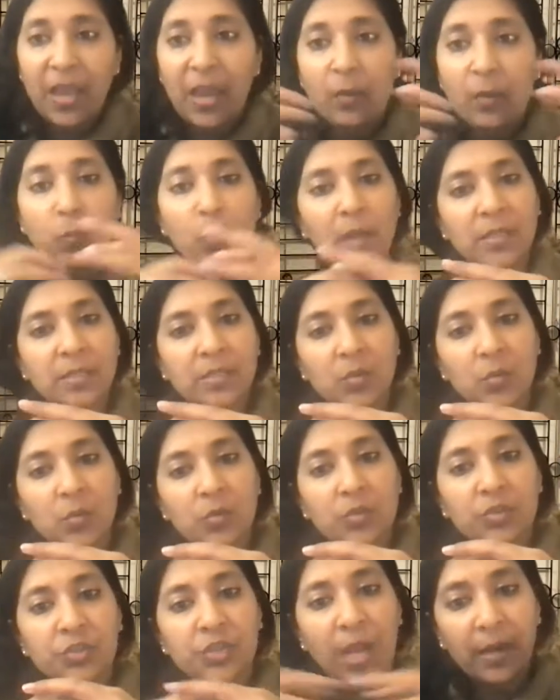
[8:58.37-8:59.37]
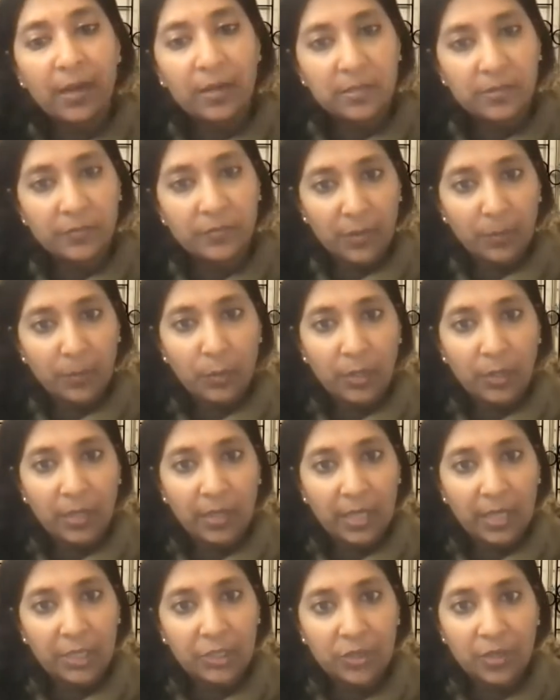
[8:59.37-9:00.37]
And once those channels of
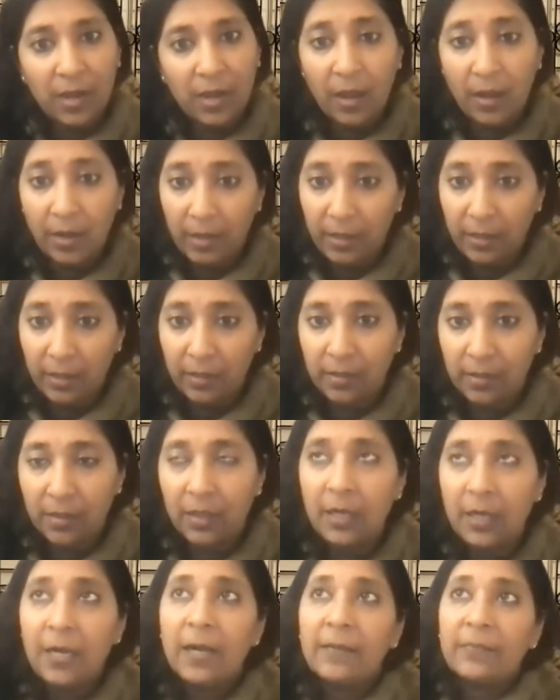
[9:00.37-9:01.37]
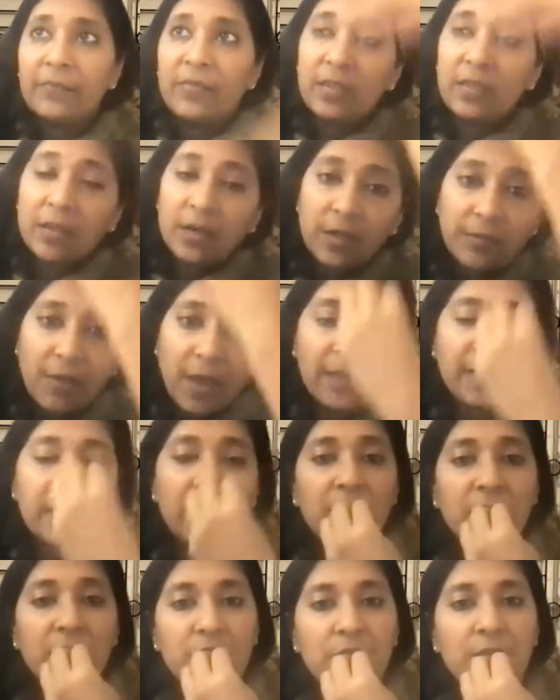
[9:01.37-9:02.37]
communication are cleared, then the divine
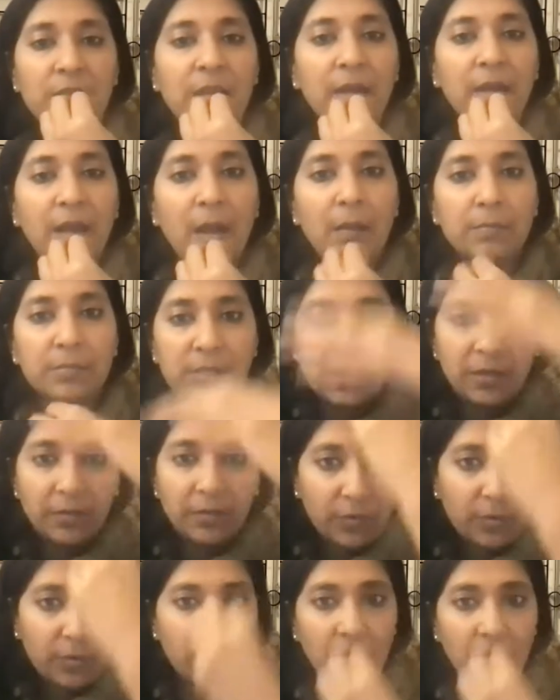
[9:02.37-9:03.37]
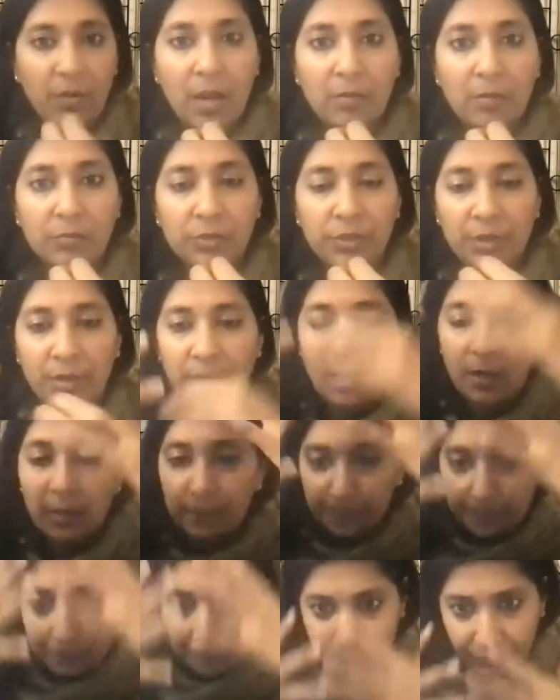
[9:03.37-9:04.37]
energy that comes in from the crown
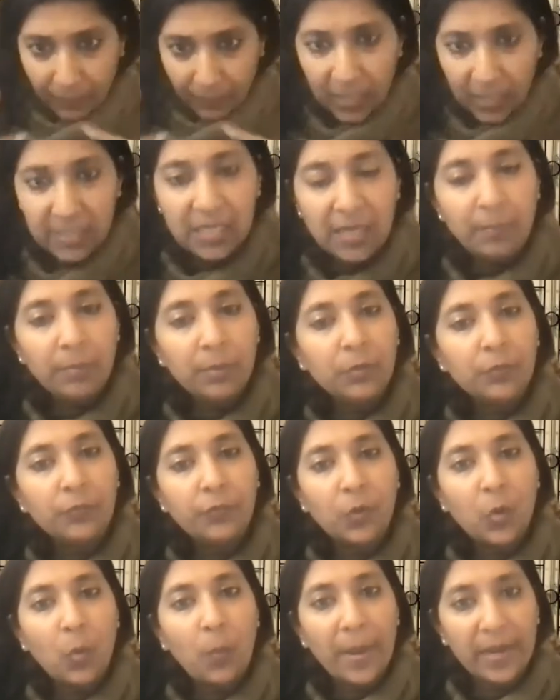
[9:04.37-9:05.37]
chakra is able to flow